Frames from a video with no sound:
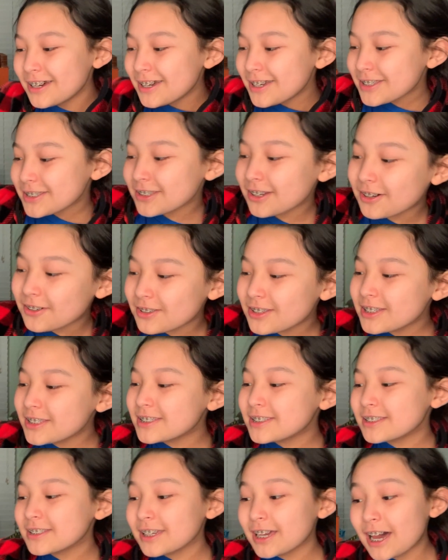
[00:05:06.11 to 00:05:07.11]
So
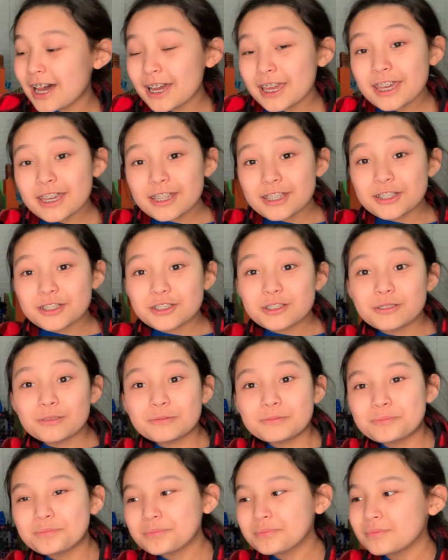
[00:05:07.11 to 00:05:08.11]
this guy is
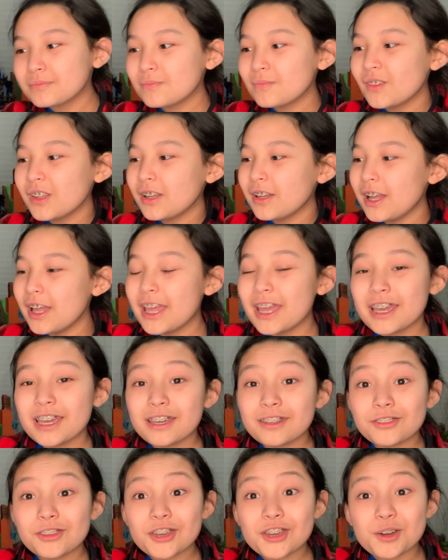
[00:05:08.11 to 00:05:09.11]

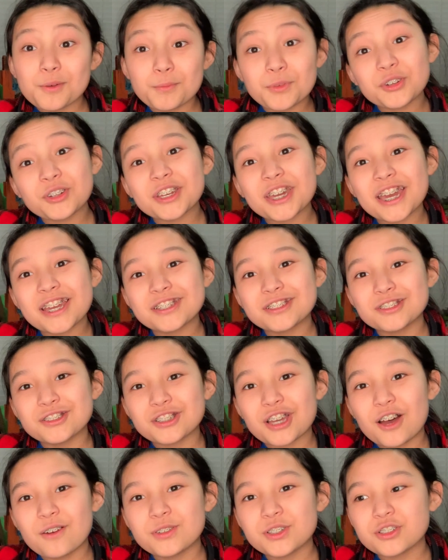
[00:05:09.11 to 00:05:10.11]
the communications
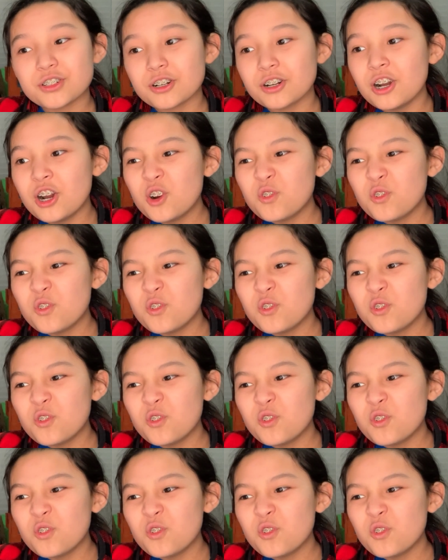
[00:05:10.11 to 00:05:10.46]
officer